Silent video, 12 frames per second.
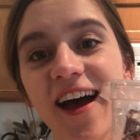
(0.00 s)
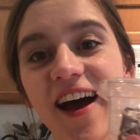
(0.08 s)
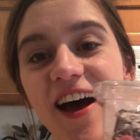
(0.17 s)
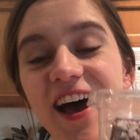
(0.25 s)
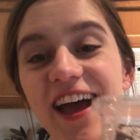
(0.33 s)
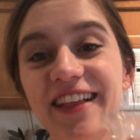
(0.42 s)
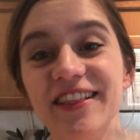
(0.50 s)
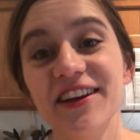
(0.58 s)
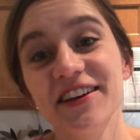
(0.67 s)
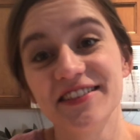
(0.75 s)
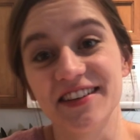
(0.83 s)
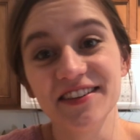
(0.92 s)
And
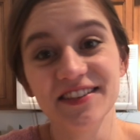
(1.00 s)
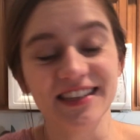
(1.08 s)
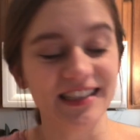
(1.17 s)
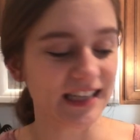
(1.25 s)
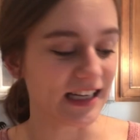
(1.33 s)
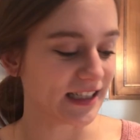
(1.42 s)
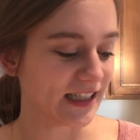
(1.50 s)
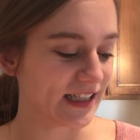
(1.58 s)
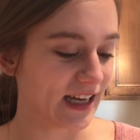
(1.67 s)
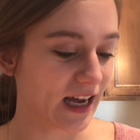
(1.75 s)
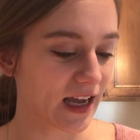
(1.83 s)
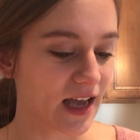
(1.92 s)
they're really a tasty
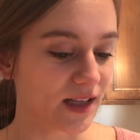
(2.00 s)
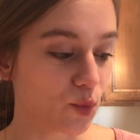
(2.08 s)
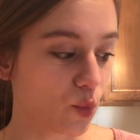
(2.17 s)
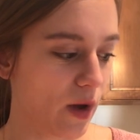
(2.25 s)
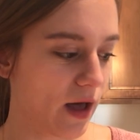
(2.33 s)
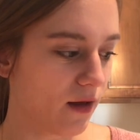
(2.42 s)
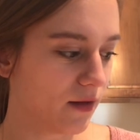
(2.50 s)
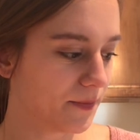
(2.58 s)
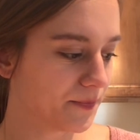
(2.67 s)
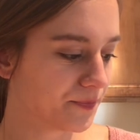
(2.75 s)
snack as well.